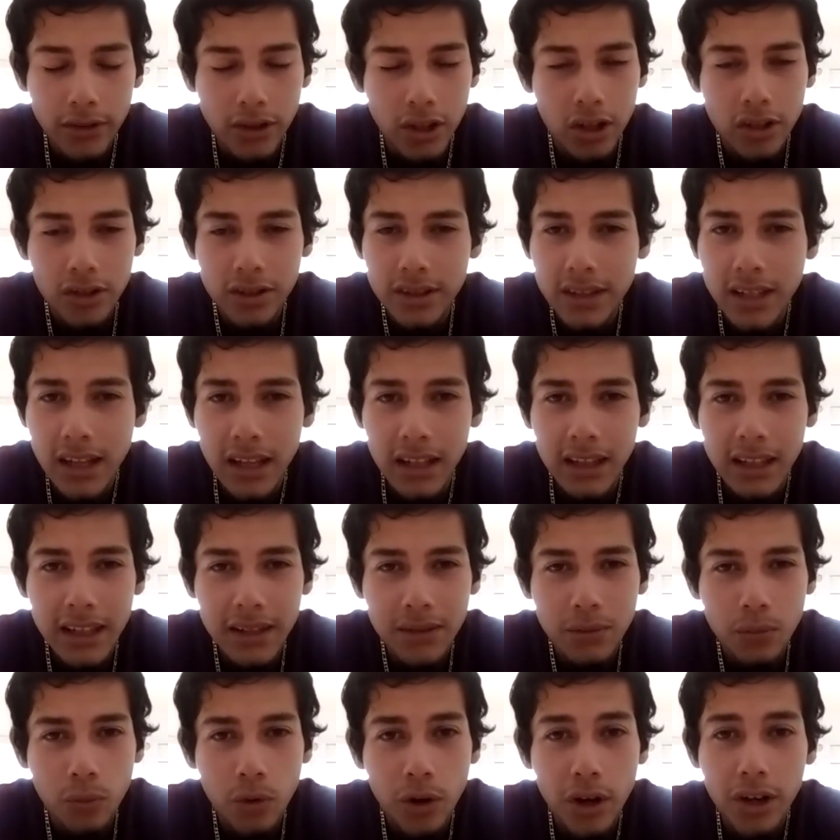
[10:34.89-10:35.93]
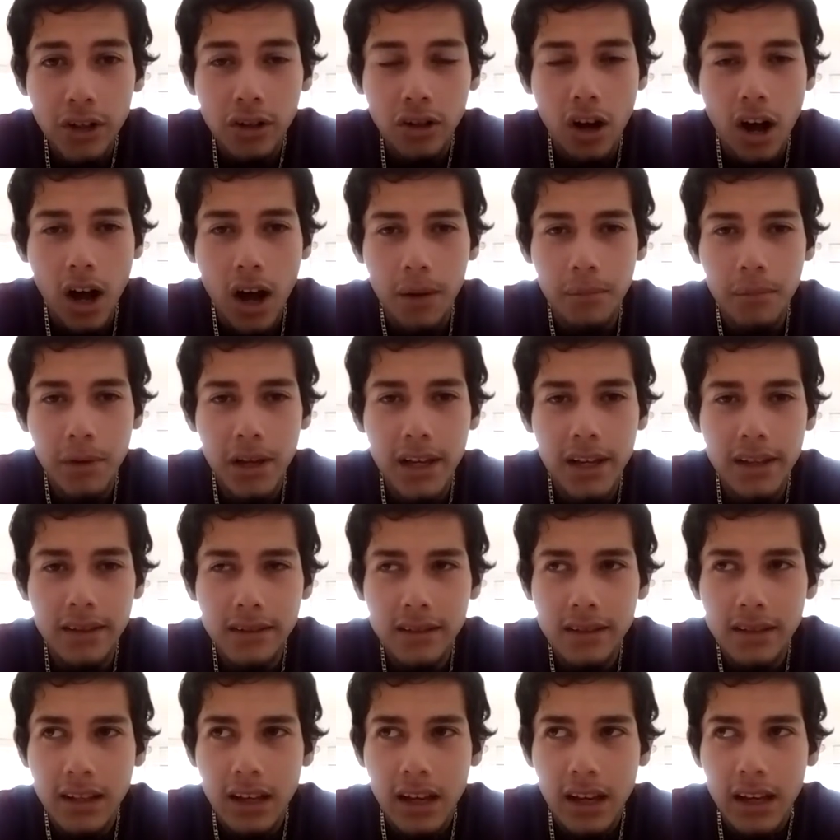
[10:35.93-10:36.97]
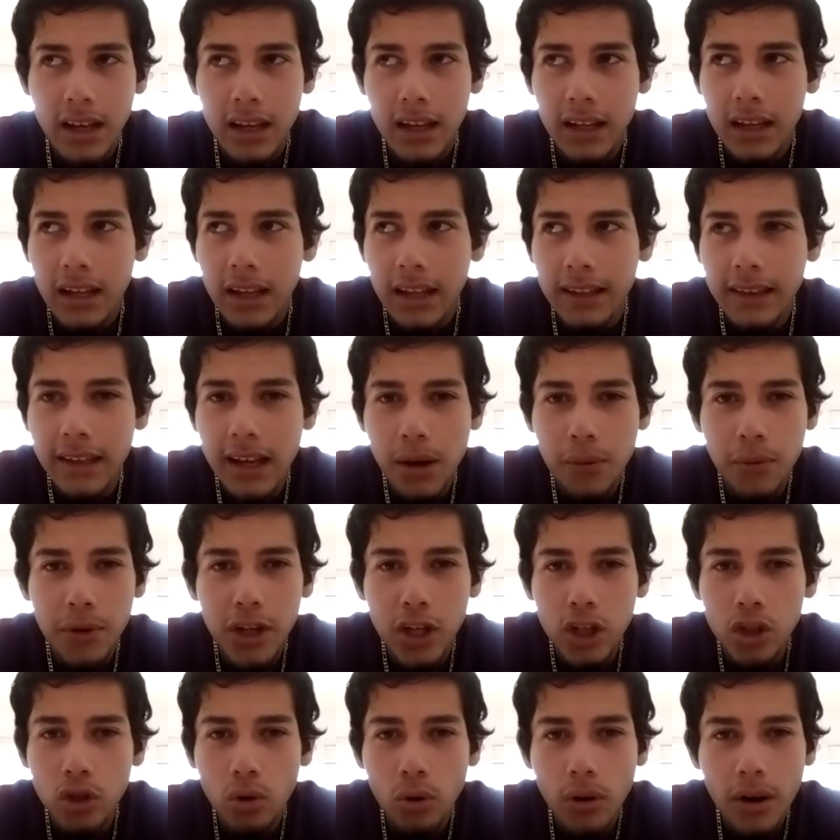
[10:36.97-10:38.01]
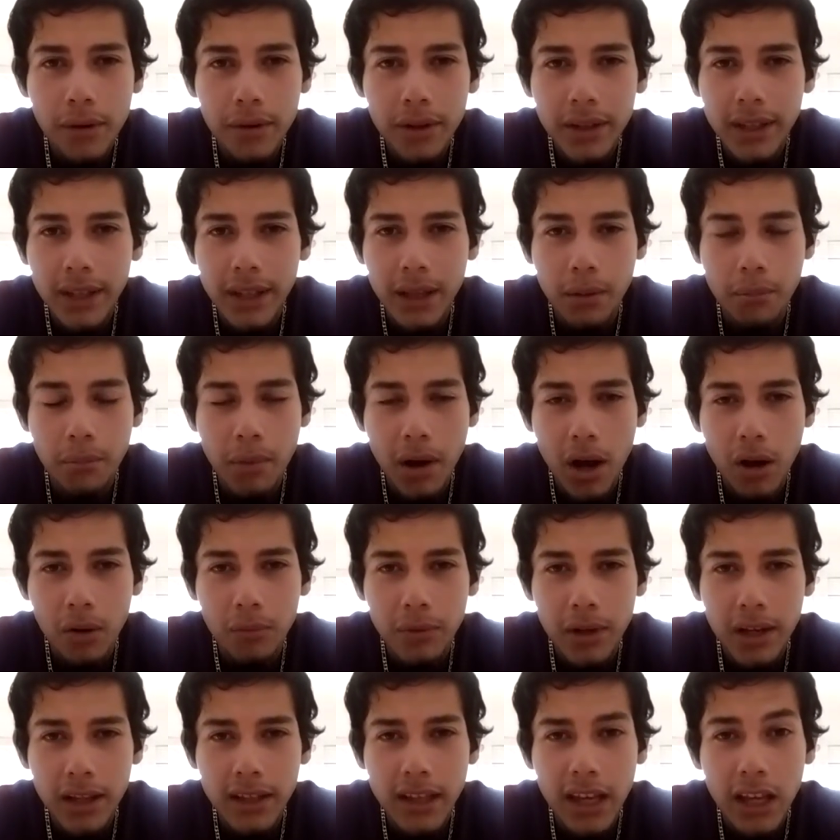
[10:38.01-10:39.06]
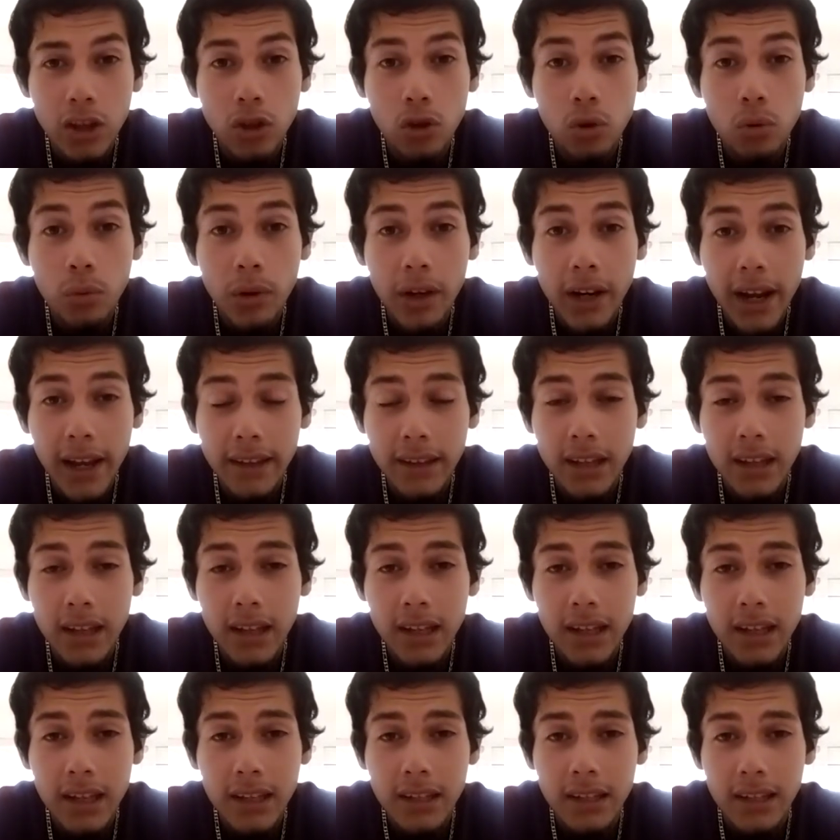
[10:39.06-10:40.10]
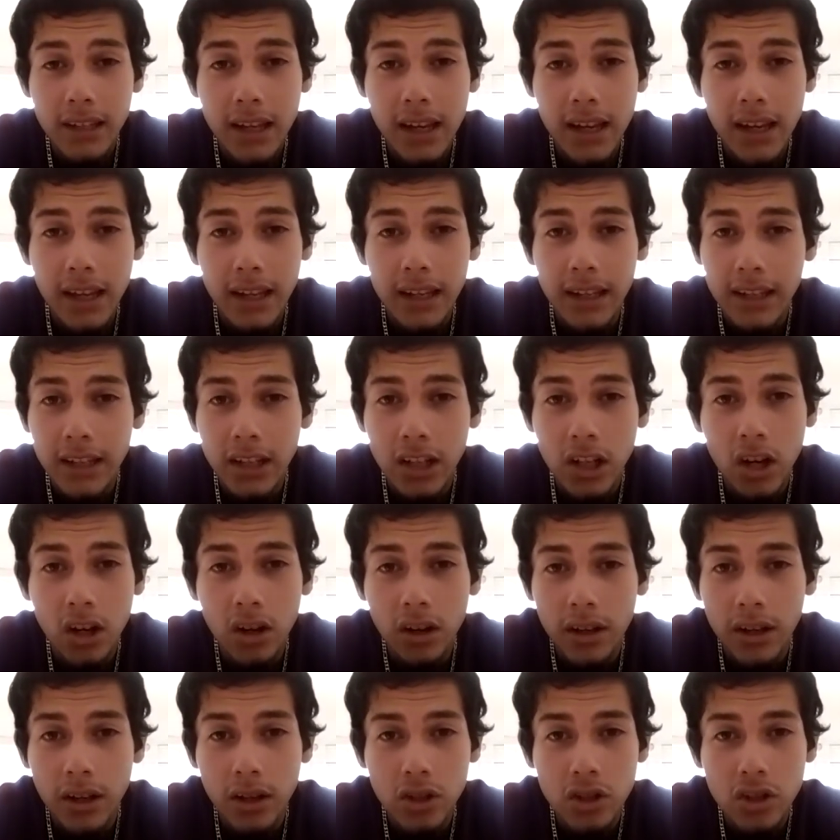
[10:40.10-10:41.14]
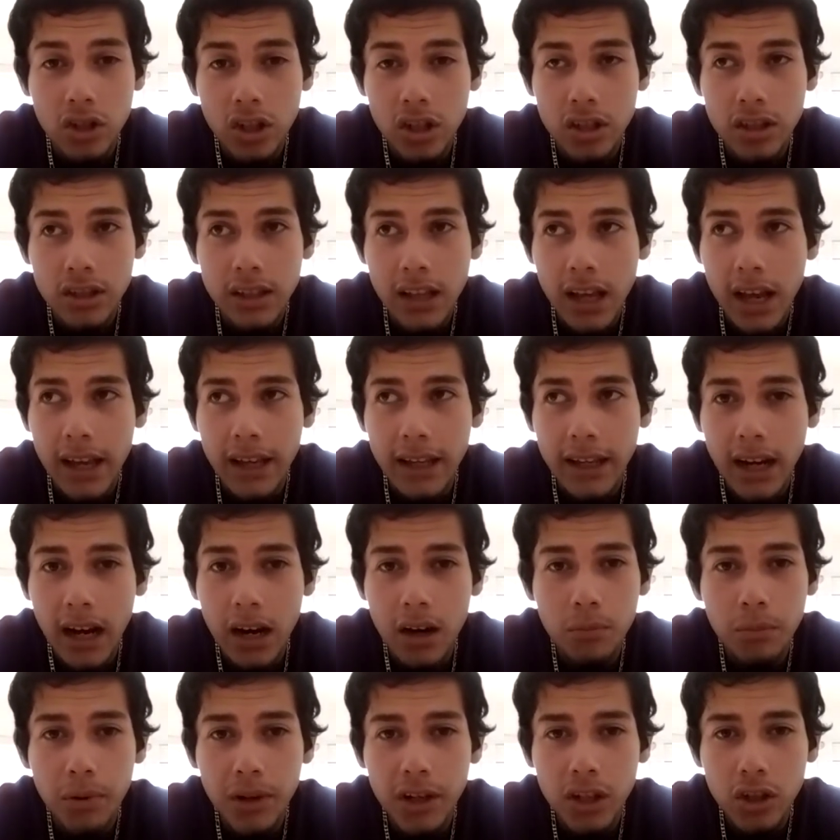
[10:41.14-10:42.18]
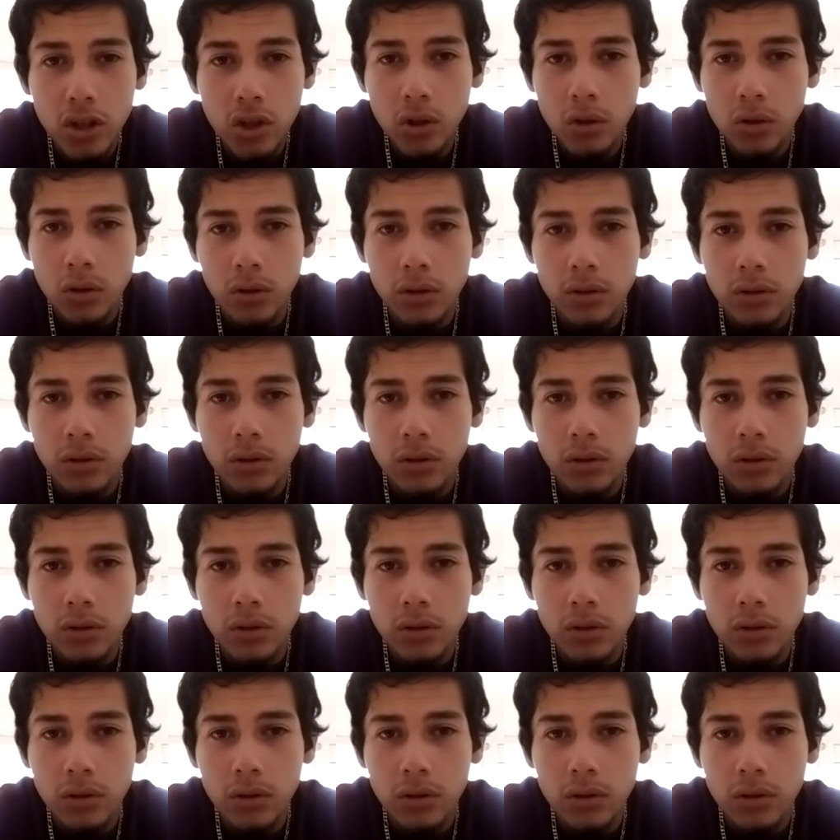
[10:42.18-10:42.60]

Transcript: They're telling weird comments. They already knew everything about me. They knew what I did, and it's just like everybody knew,